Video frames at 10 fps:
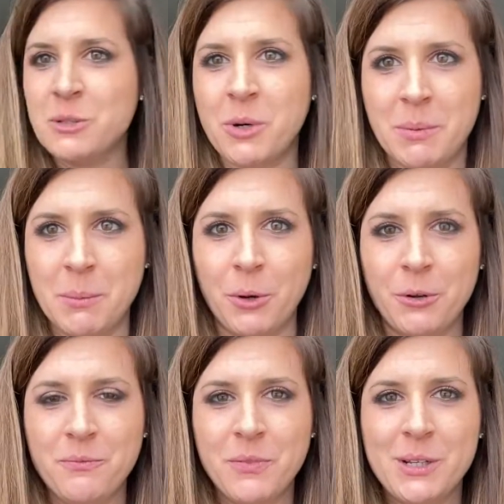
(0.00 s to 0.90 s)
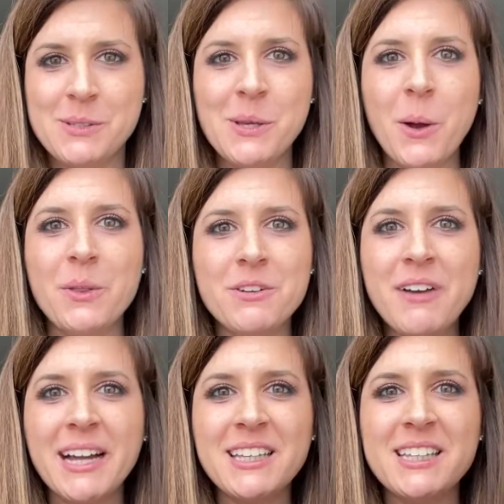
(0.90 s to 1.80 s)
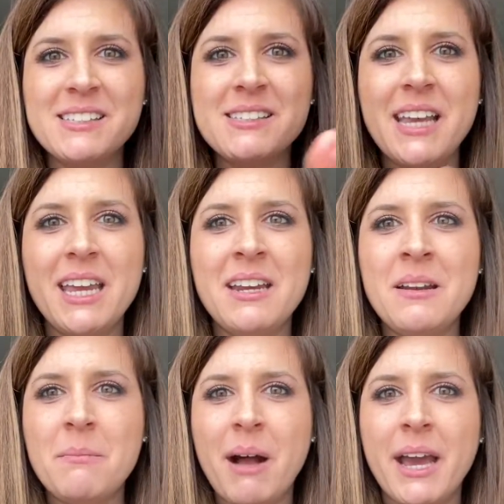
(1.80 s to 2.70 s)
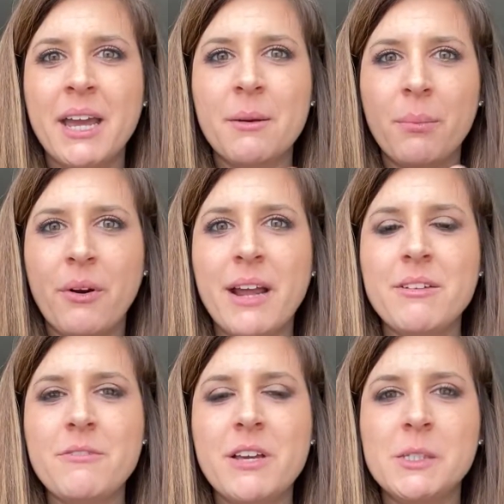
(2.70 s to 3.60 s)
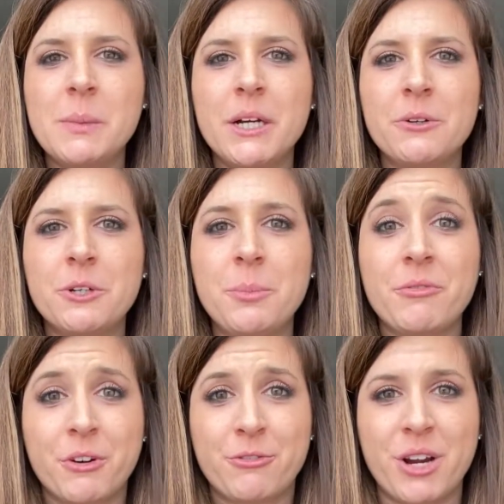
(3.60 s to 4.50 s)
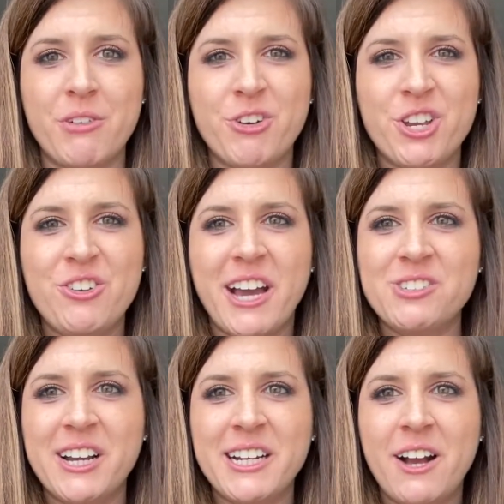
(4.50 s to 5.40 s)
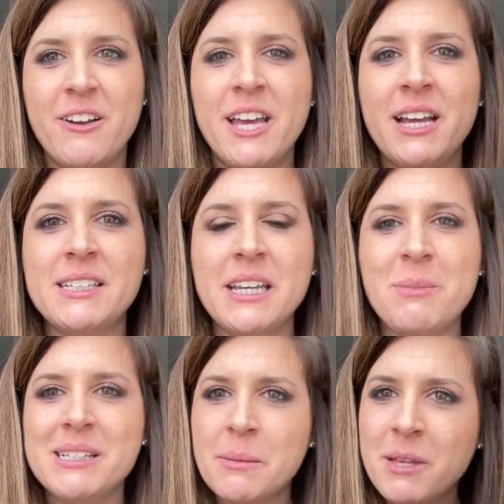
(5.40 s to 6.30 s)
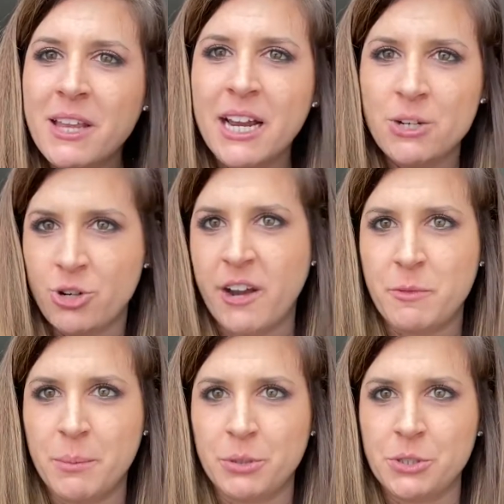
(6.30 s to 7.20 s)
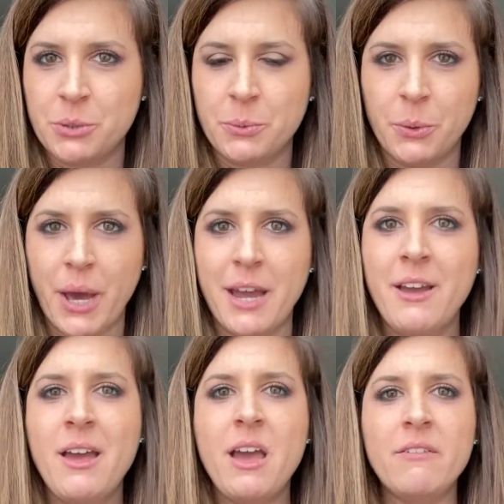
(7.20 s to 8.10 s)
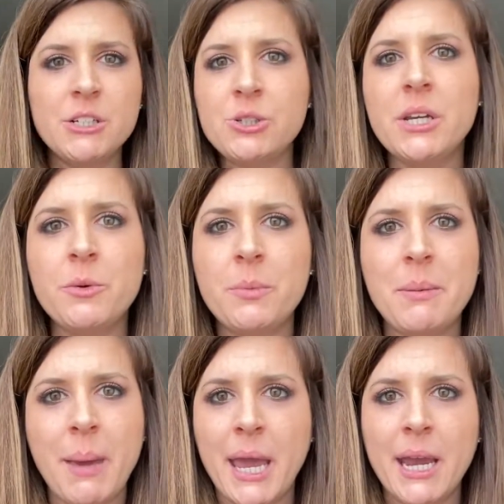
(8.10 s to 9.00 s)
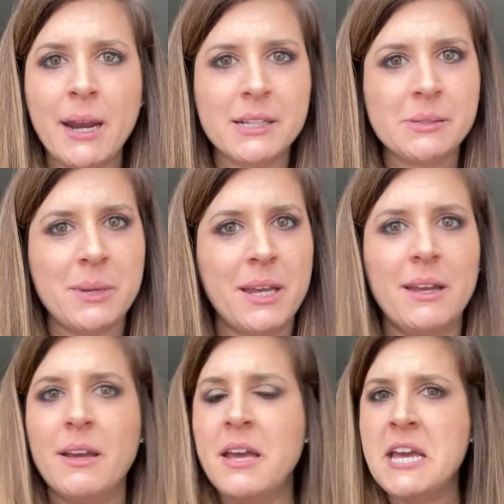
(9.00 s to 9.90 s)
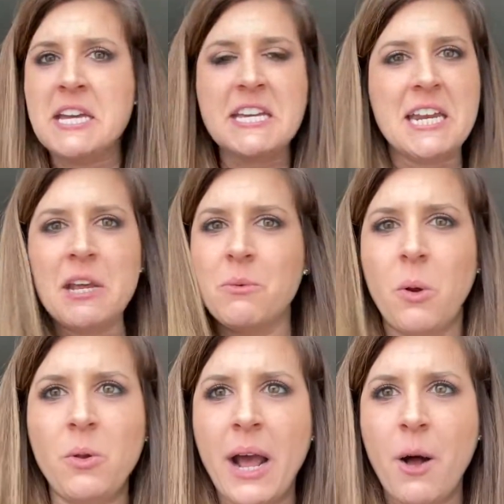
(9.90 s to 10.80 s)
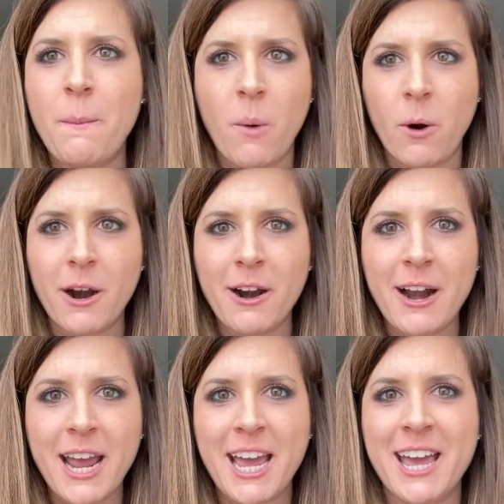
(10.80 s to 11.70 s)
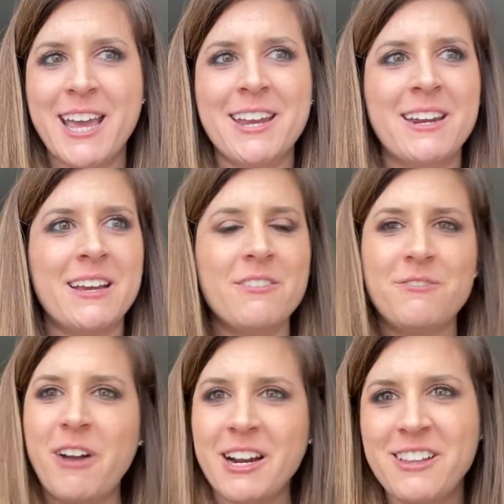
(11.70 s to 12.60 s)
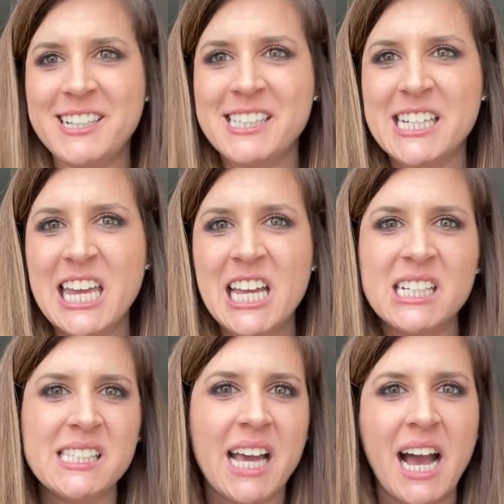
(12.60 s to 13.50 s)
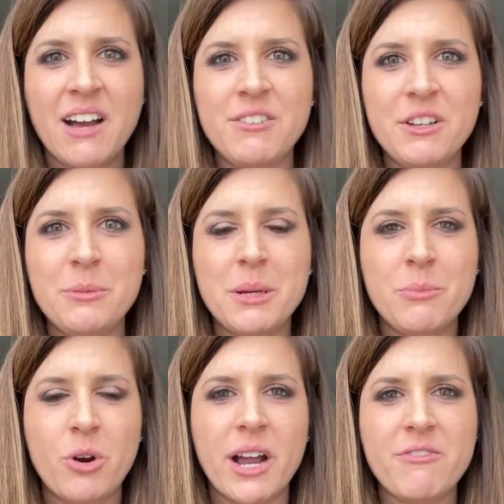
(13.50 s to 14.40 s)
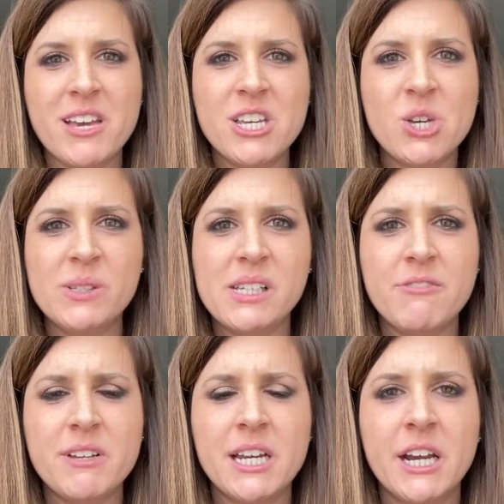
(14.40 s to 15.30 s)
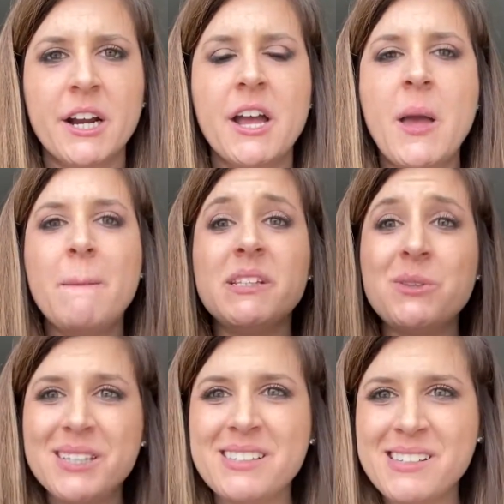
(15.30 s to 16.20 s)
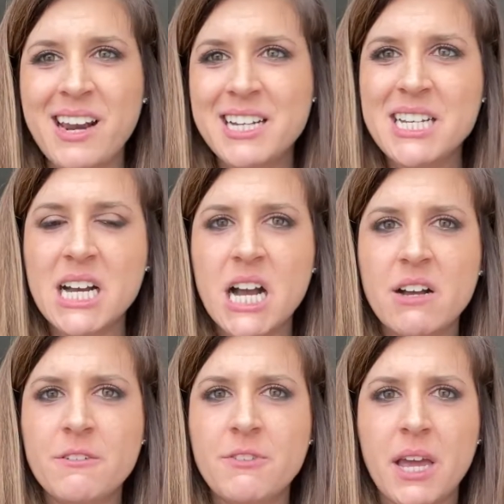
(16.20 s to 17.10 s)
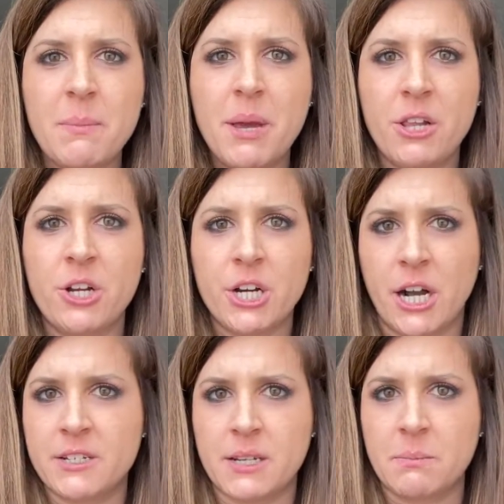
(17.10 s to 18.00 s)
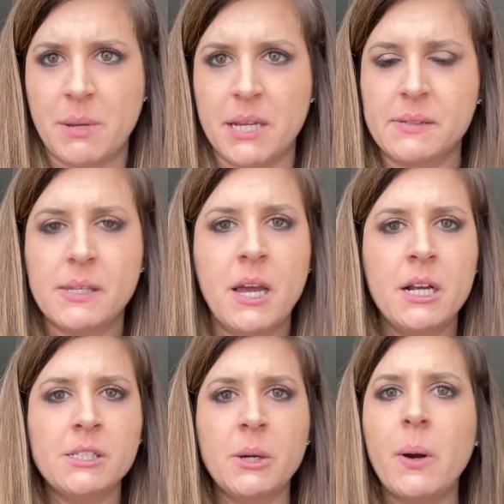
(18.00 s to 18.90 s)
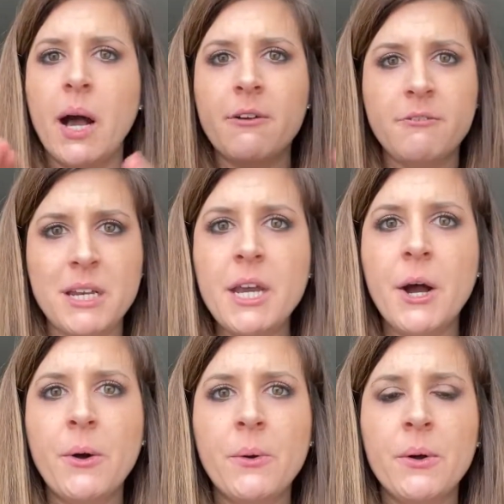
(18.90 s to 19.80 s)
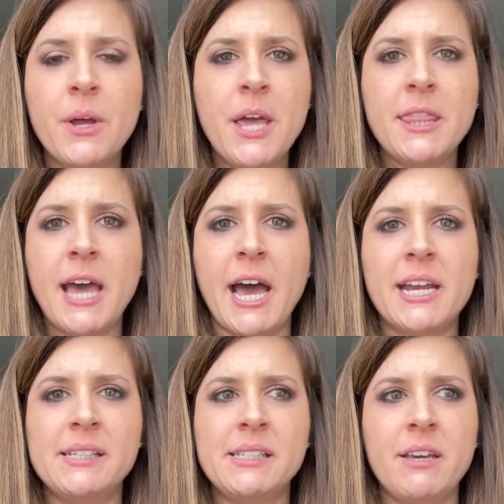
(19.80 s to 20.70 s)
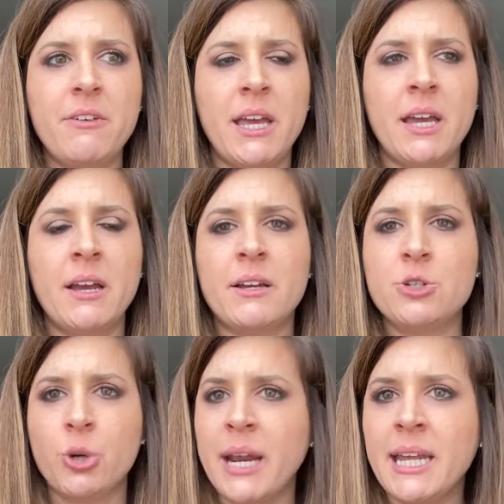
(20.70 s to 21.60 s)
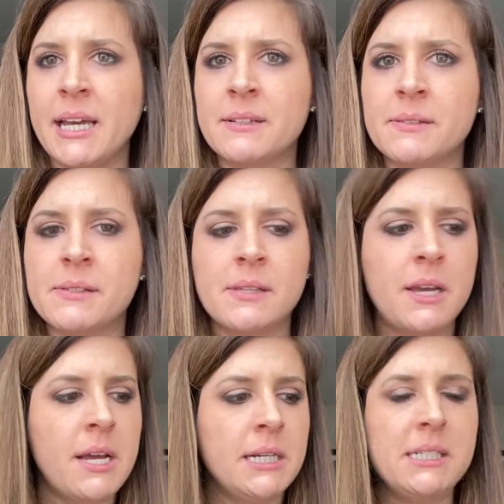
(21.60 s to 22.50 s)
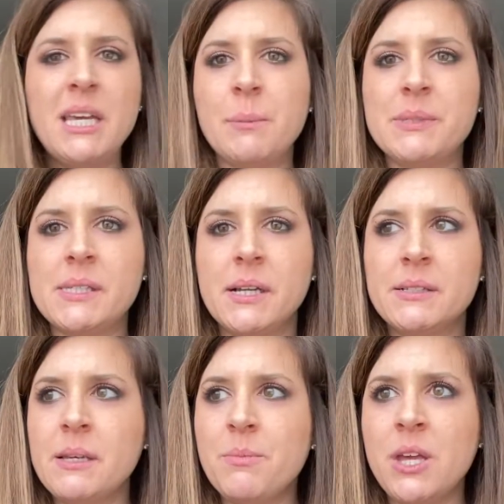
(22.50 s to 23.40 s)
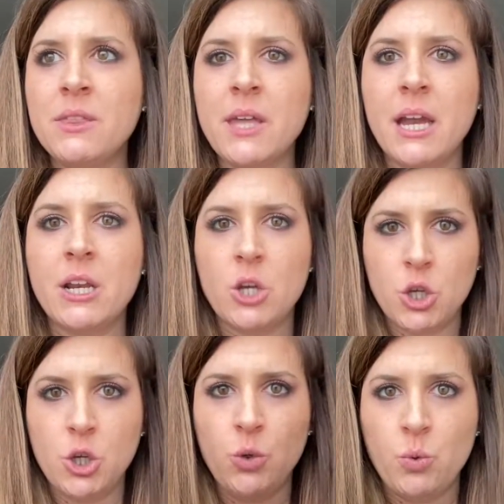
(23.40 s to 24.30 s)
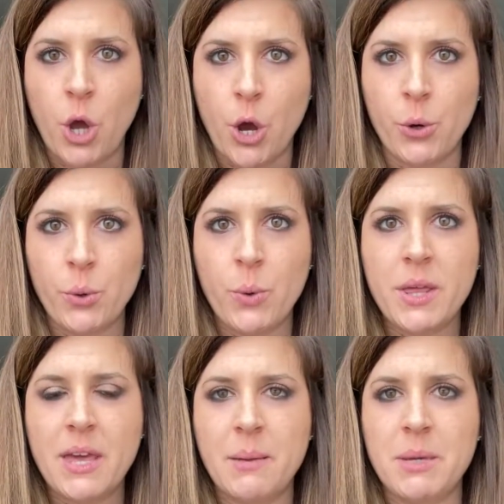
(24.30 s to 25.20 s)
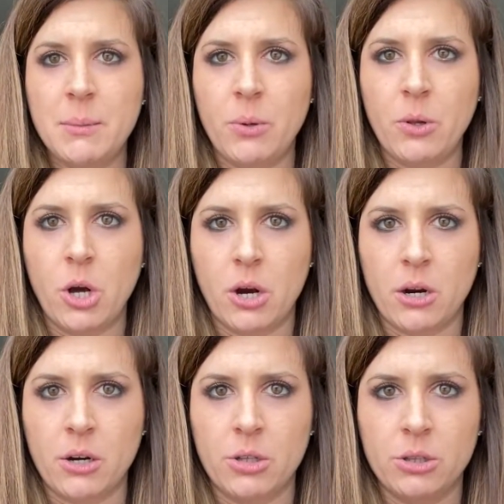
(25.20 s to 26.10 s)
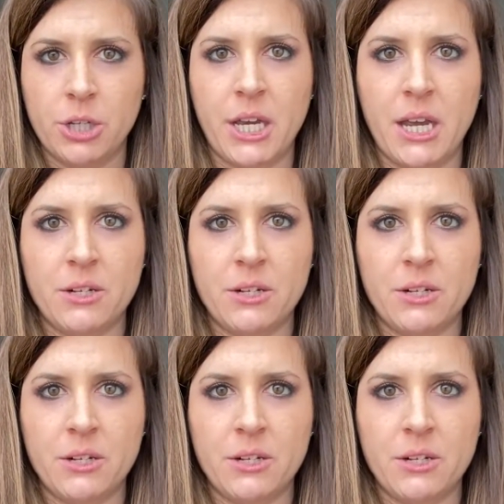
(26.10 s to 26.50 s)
more people. So the fact that this is in my private Facebook group for free for you guys right now is going to be something that I can drive people to, okay? Eventually it will be paid as we get it rolled out more and finalize the kinks, have a little bit more FAQ stuff in here. But so this is an idea of a pillar content piece. So a video that is giving trainings, tips, something that you know that people are looking